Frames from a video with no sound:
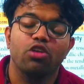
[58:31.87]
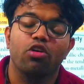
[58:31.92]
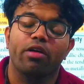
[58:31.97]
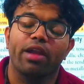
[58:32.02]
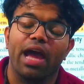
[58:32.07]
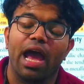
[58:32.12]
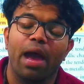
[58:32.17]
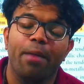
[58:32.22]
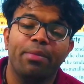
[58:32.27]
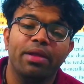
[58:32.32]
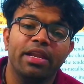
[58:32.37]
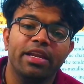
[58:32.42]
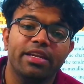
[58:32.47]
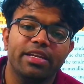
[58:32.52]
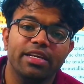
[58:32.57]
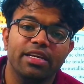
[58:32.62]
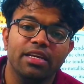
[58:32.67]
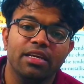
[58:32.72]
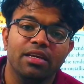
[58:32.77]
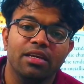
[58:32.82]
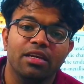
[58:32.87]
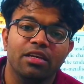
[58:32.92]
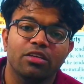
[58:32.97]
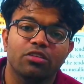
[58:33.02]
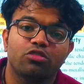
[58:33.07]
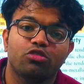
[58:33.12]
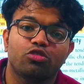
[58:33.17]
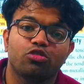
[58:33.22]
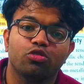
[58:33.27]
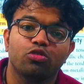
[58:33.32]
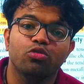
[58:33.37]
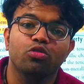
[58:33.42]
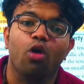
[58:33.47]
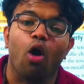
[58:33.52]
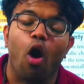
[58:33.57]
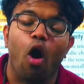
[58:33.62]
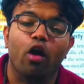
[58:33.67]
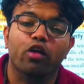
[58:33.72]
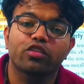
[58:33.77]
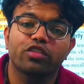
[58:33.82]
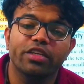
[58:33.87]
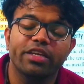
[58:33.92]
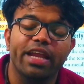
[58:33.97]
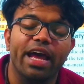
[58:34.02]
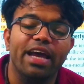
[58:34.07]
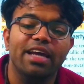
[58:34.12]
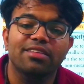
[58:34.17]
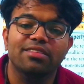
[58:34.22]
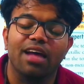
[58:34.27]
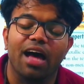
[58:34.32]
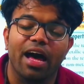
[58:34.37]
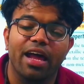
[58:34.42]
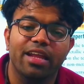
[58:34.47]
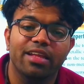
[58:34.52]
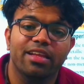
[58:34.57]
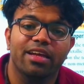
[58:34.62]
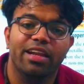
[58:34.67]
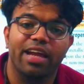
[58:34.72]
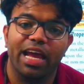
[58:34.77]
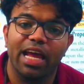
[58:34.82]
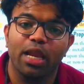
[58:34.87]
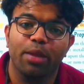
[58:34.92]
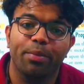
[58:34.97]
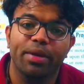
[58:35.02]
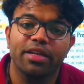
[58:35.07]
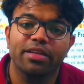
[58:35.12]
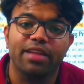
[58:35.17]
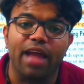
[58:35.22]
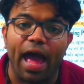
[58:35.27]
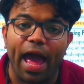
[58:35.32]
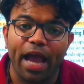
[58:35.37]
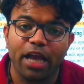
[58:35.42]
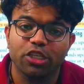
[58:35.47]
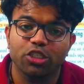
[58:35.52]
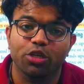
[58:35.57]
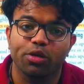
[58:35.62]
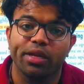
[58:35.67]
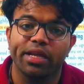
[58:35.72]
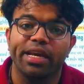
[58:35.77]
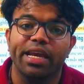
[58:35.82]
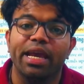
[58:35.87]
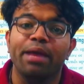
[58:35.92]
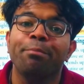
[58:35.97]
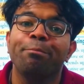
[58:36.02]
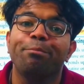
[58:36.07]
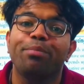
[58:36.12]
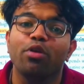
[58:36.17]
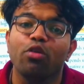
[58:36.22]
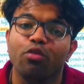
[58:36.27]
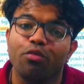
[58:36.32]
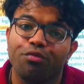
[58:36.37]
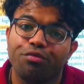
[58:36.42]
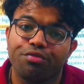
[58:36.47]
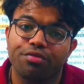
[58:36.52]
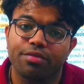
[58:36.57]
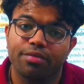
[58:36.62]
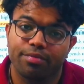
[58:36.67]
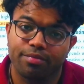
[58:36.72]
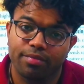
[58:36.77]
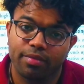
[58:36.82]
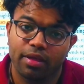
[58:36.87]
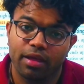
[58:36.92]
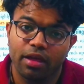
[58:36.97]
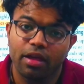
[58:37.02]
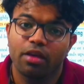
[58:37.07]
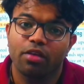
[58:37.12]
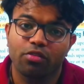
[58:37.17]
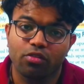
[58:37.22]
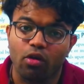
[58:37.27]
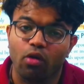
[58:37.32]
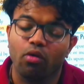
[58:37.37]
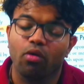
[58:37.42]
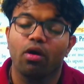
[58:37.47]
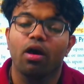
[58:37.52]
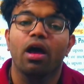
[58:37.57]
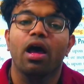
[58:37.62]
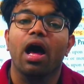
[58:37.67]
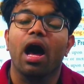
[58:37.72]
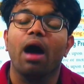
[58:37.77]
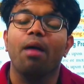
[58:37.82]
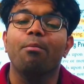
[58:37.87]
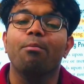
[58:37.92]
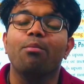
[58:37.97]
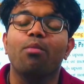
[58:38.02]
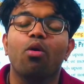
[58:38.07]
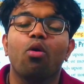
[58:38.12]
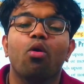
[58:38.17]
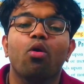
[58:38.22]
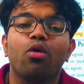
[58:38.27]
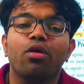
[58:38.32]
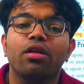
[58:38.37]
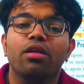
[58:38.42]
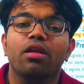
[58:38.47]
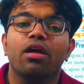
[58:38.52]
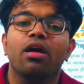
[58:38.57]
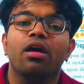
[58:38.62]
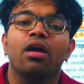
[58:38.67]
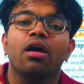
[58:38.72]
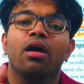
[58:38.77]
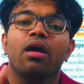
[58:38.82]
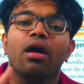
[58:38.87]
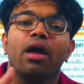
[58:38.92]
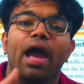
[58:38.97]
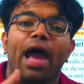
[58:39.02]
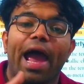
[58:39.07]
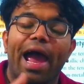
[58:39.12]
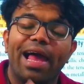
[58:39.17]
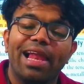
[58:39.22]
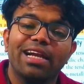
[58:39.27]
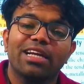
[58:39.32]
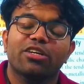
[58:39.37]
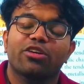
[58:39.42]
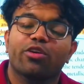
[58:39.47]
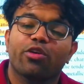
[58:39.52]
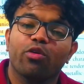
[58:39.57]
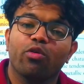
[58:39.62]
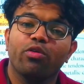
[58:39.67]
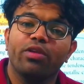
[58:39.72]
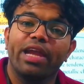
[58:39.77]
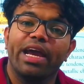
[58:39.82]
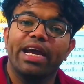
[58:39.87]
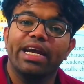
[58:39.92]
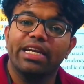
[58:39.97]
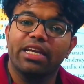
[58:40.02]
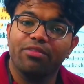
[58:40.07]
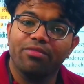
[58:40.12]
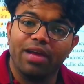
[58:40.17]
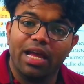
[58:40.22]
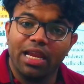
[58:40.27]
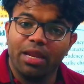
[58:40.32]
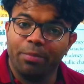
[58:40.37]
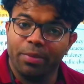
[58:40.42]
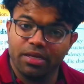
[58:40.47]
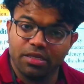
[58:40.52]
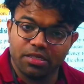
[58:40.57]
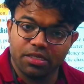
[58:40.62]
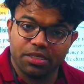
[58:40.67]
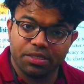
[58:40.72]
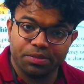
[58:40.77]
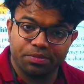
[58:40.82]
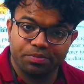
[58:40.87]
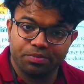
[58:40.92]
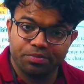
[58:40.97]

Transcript: your ability to oxidize another element actually improves. So a more electronegative element,